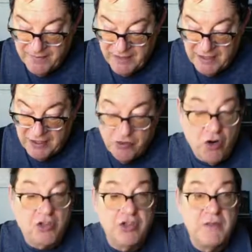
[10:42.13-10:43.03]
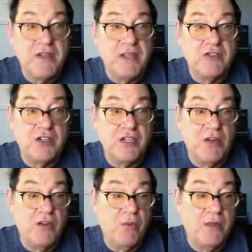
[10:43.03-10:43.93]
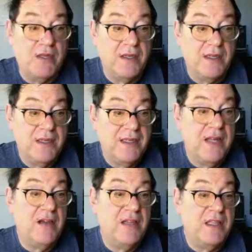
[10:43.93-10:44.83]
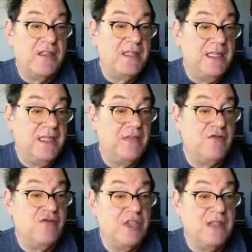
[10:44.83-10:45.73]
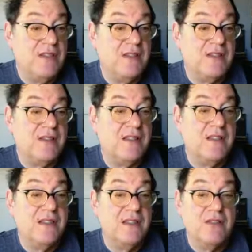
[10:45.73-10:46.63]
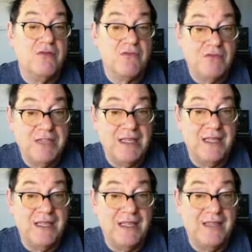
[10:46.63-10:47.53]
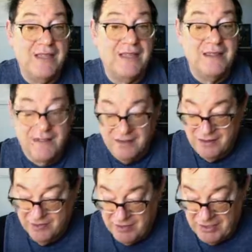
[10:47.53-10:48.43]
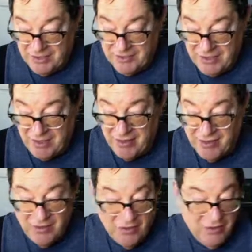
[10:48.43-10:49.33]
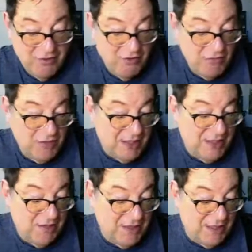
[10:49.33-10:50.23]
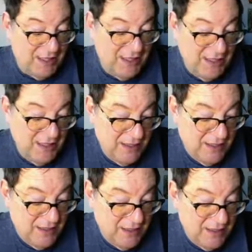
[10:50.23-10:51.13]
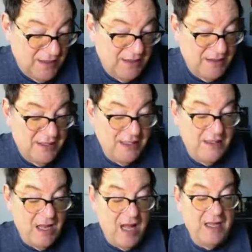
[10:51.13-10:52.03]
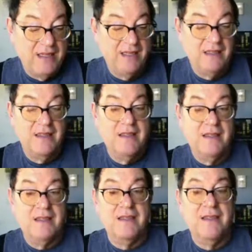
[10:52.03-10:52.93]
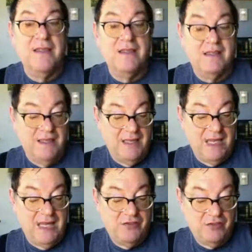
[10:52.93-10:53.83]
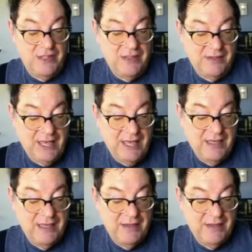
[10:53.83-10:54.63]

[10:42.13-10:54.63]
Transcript: And he charged them that they should tell no one. Now it's neat. Jesus, really, Jesus here, really, really did not actually say